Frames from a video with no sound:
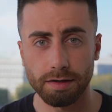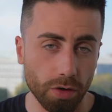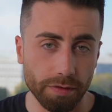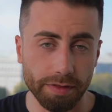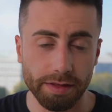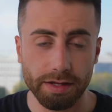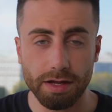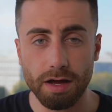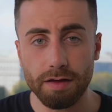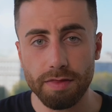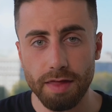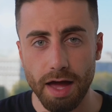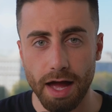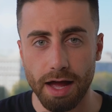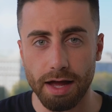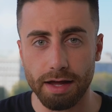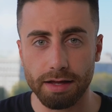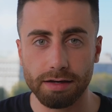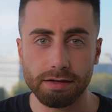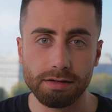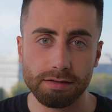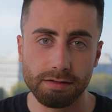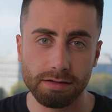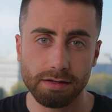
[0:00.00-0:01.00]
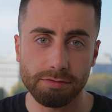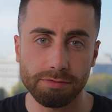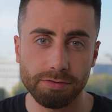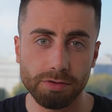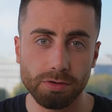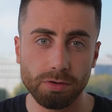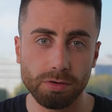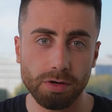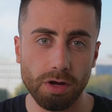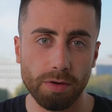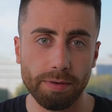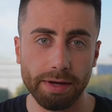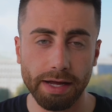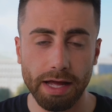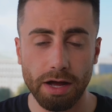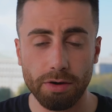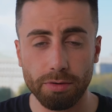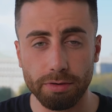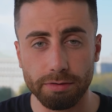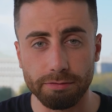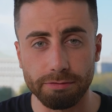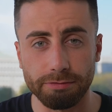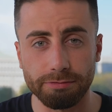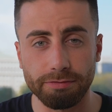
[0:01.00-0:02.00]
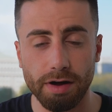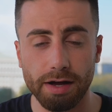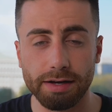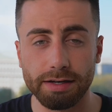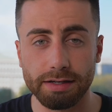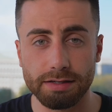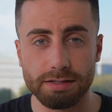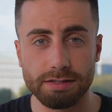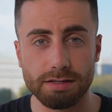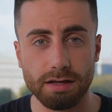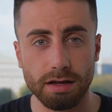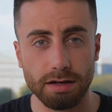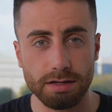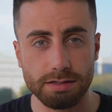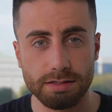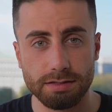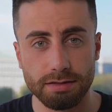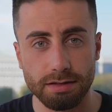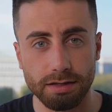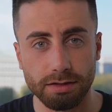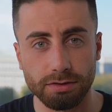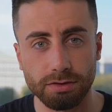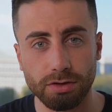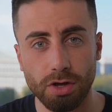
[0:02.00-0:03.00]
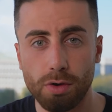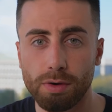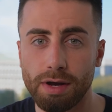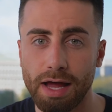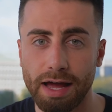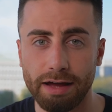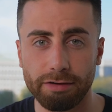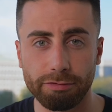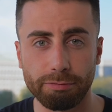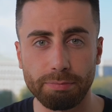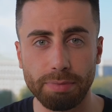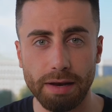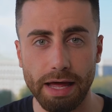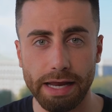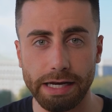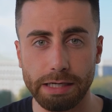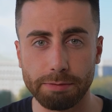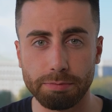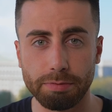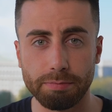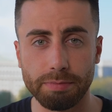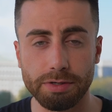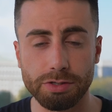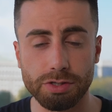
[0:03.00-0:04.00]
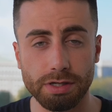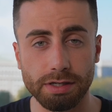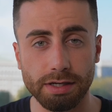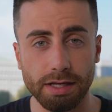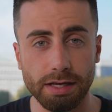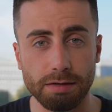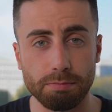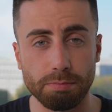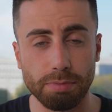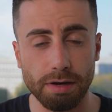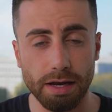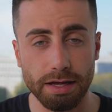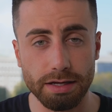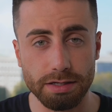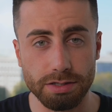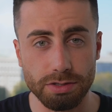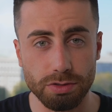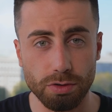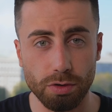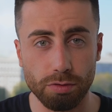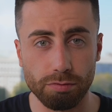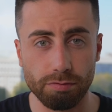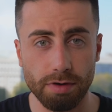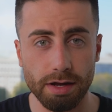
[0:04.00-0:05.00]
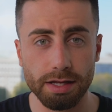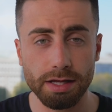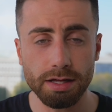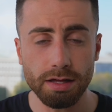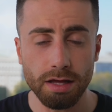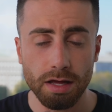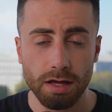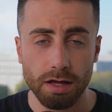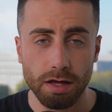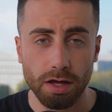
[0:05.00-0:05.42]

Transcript: On the other hand, if you're going out and finding sites that don't have planning permission in place already,